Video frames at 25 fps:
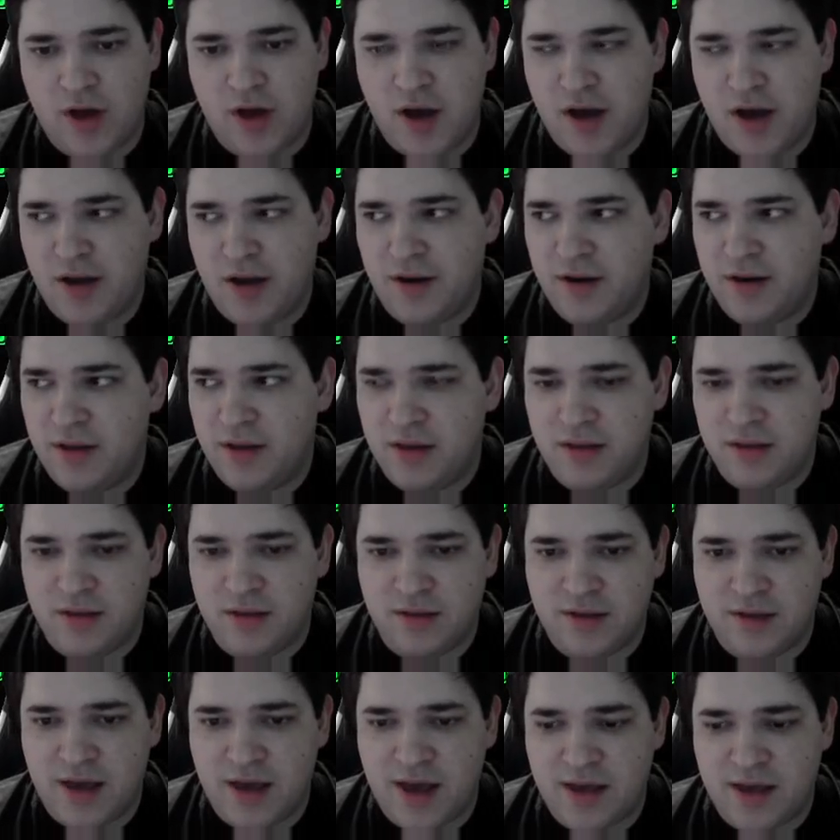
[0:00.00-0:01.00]
on
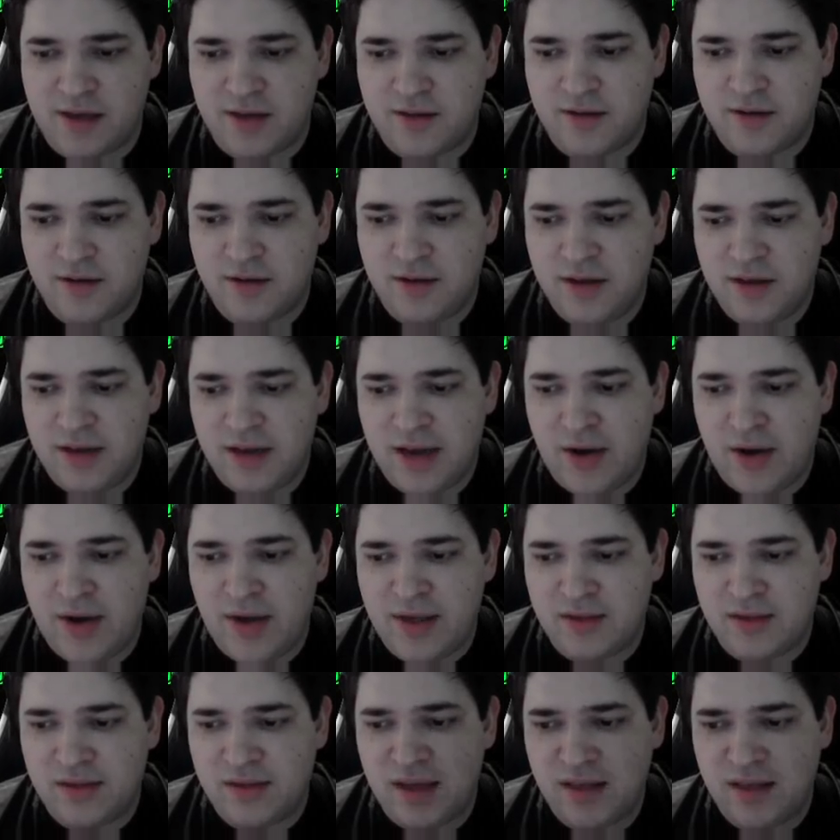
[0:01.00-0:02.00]
Zest. Now, it
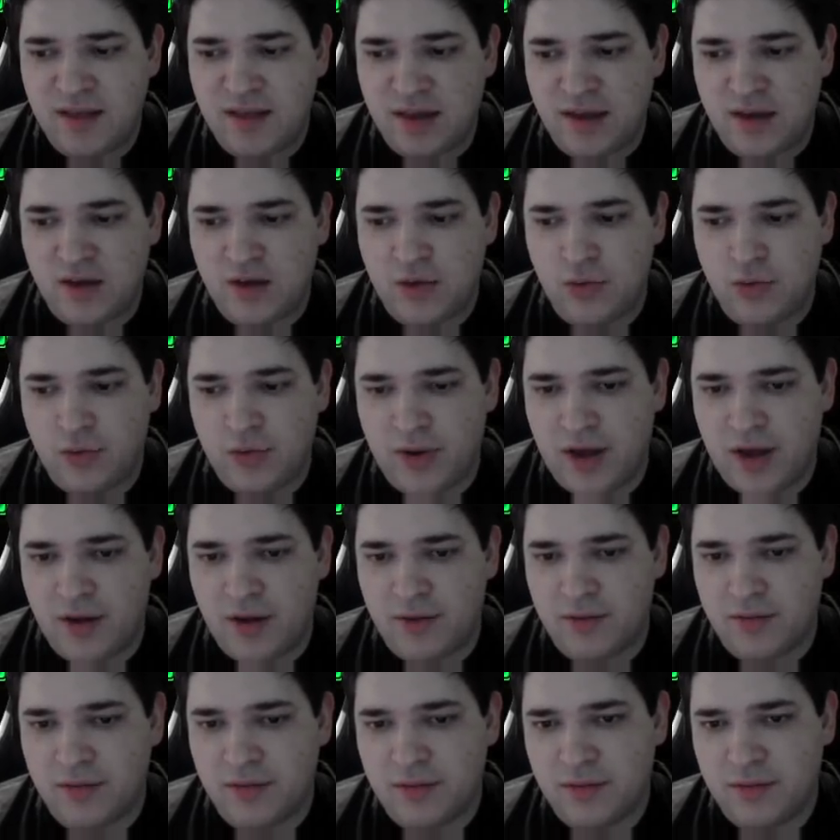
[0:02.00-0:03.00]
has a 10-second
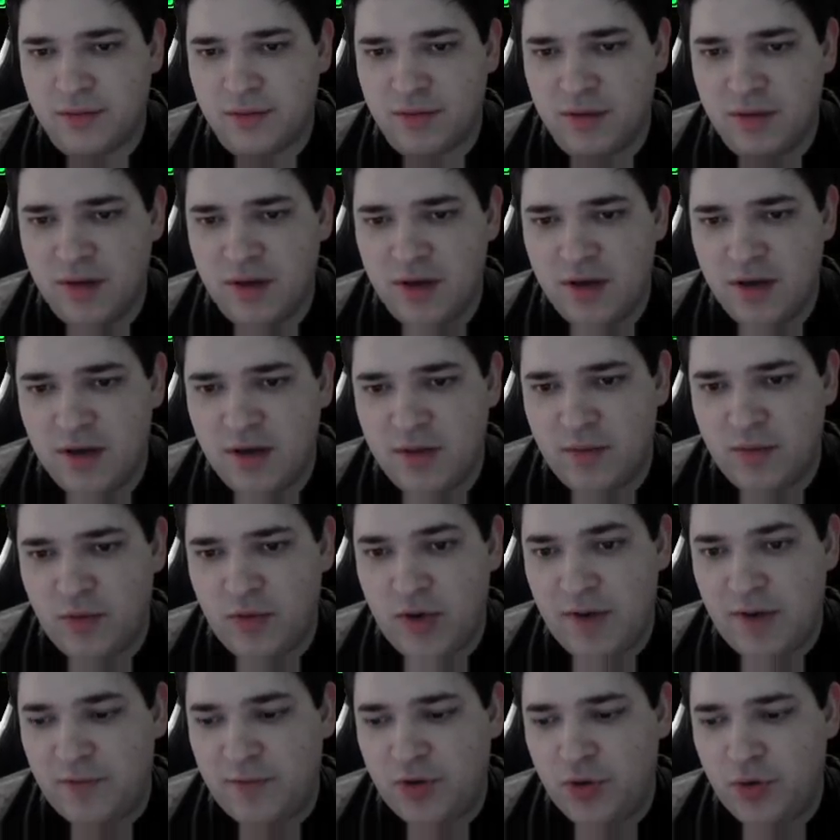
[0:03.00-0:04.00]
cooldown.
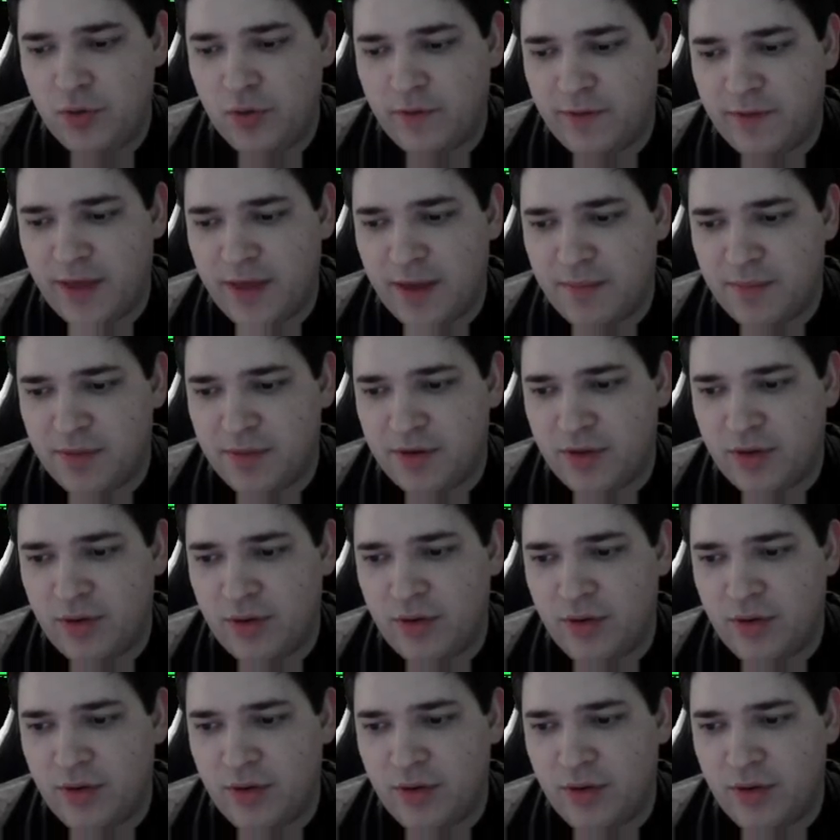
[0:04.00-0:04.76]
We have 2 of them, so